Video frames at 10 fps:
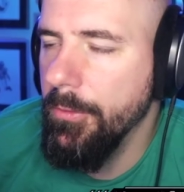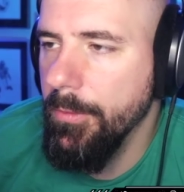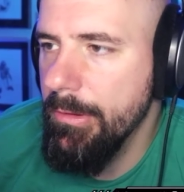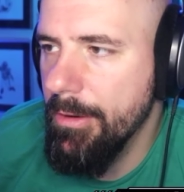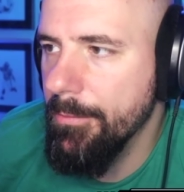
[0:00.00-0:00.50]

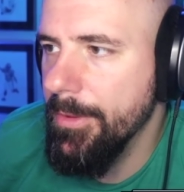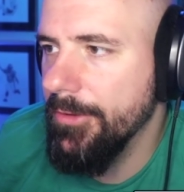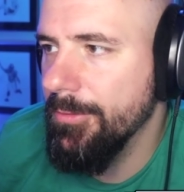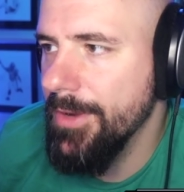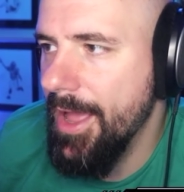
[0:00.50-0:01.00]
we want to
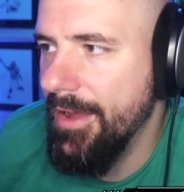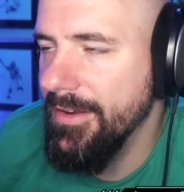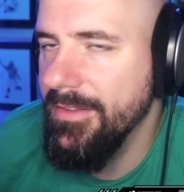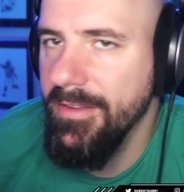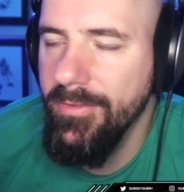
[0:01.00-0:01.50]
mix
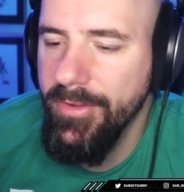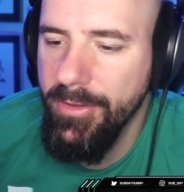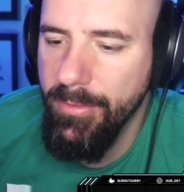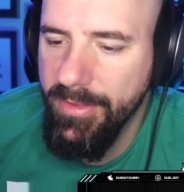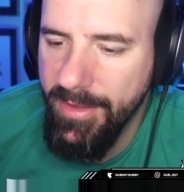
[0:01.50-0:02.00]
reality
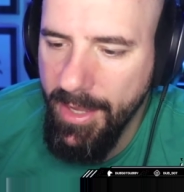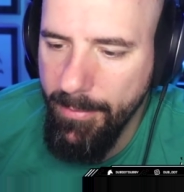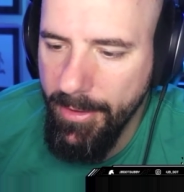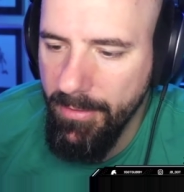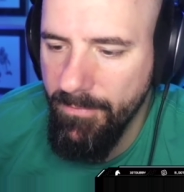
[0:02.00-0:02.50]
TV with
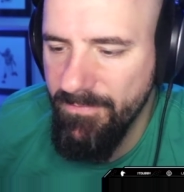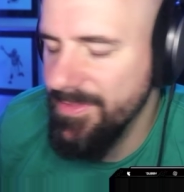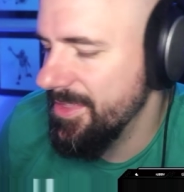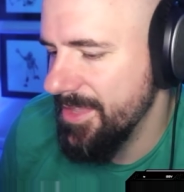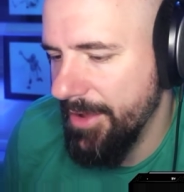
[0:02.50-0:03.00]
gaming.
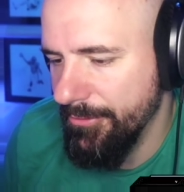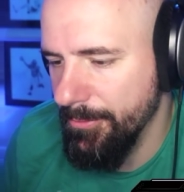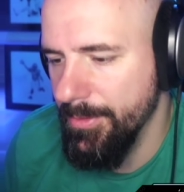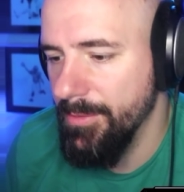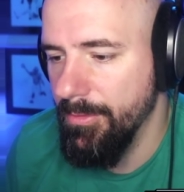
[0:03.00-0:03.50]
Not
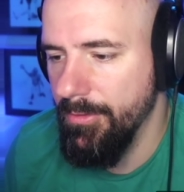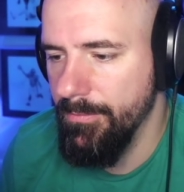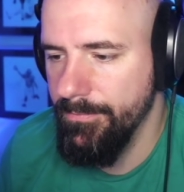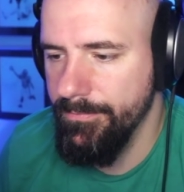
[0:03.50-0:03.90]
for me, bro.